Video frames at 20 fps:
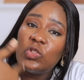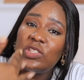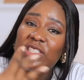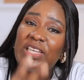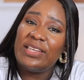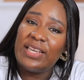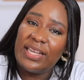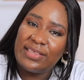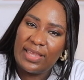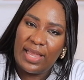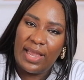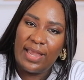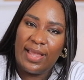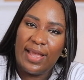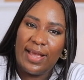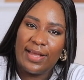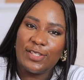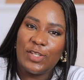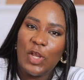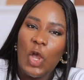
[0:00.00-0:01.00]
you say you're
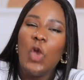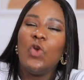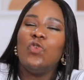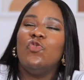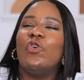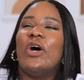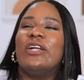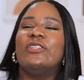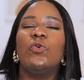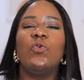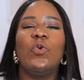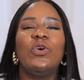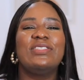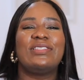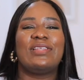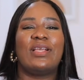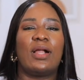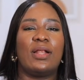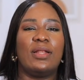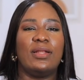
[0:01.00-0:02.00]
tired. You are the one
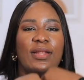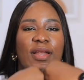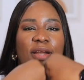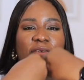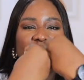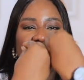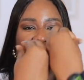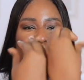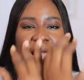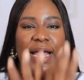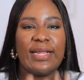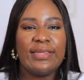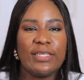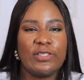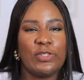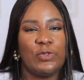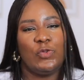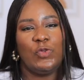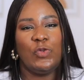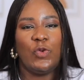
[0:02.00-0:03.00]
declaring
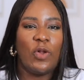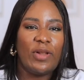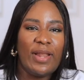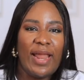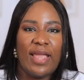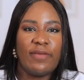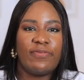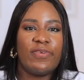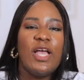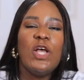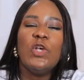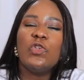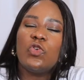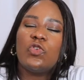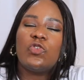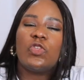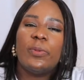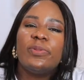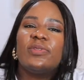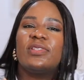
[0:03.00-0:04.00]
tiredness into your life. So
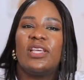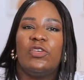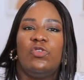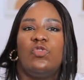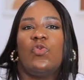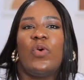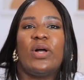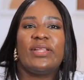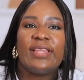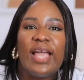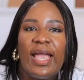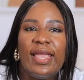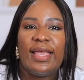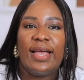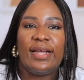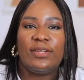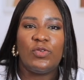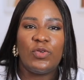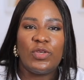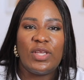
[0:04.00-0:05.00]
stop saying you are
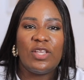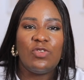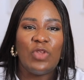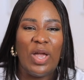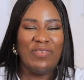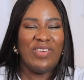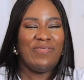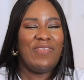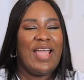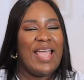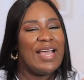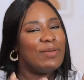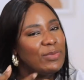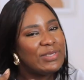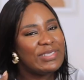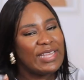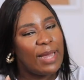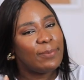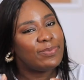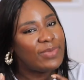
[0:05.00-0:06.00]
tired, okay? Have you ever heard me
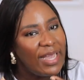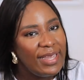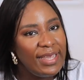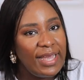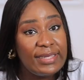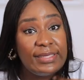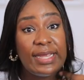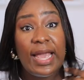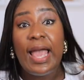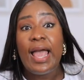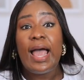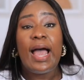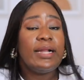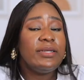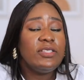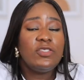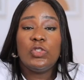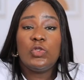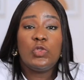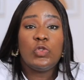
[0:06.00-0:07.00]
say I'm tired?
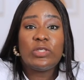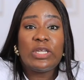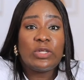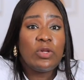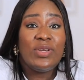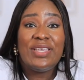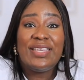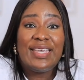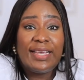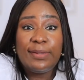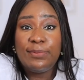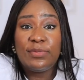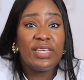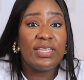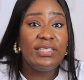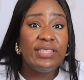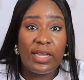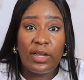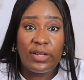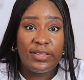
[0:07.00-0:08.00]
And it's the truth. I don't hear him
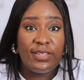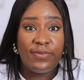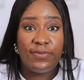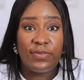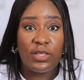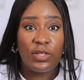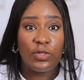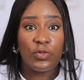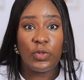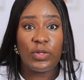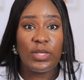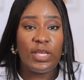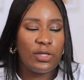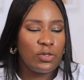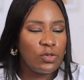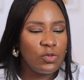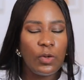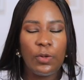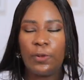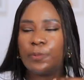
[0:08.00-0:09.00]
saying negative things, okay?
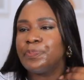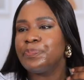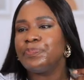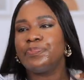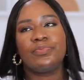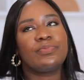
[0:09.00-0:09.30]
So